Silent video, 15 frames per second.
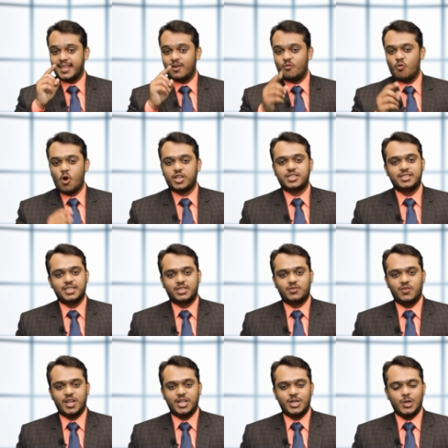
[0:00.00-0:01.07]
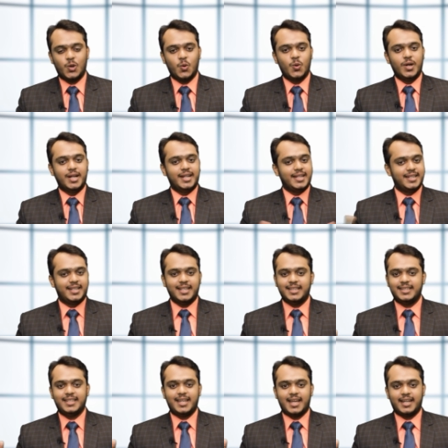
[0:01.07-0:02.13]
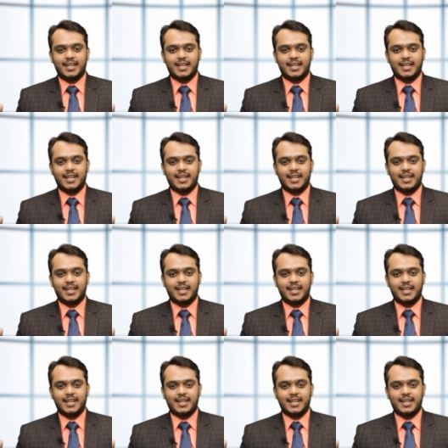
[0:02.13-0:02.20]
then watch this video till the